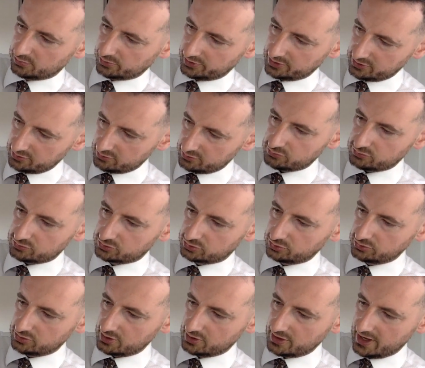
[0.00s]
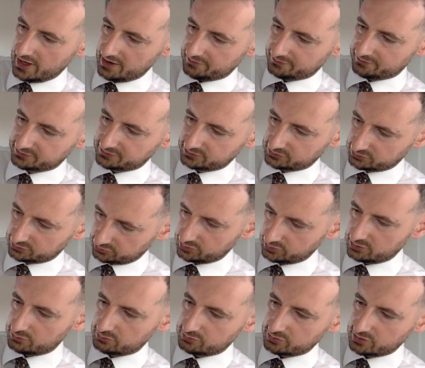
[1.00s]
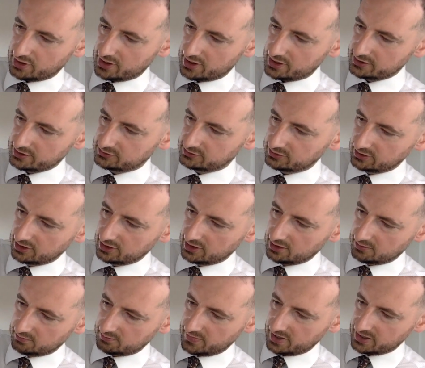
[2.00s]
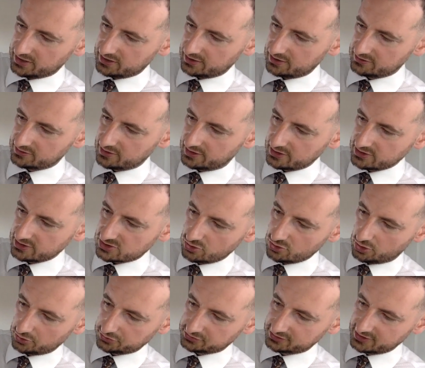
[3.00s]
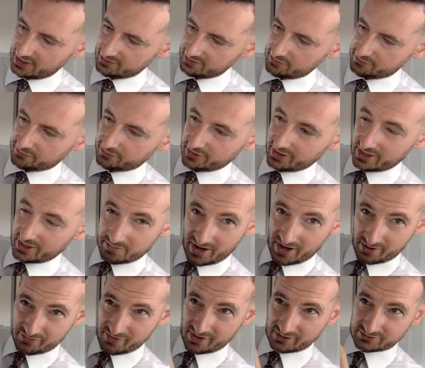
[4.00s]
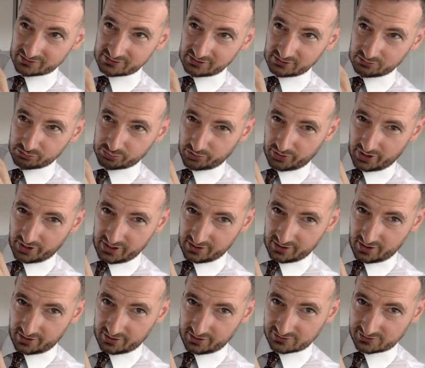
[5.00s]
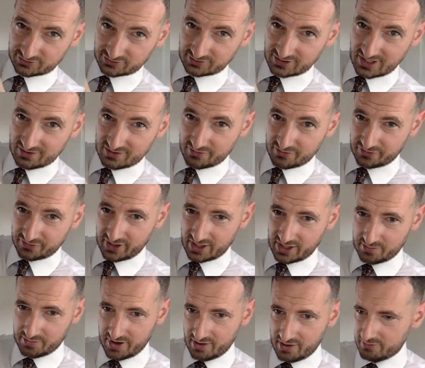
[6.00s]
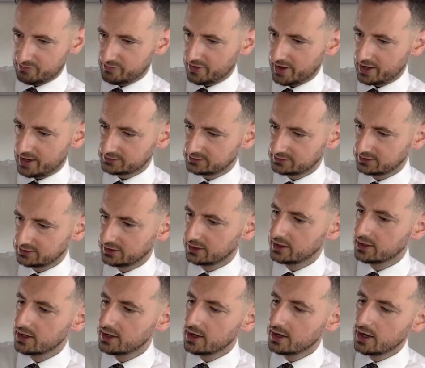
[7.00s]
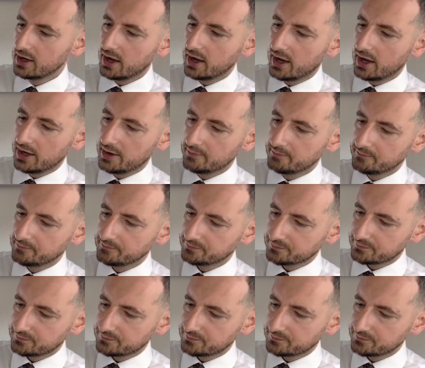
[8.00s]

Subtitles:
pulling it to the left, to the right, make it a nice knot. Never forget about that dimple here, guys. Never forget about that.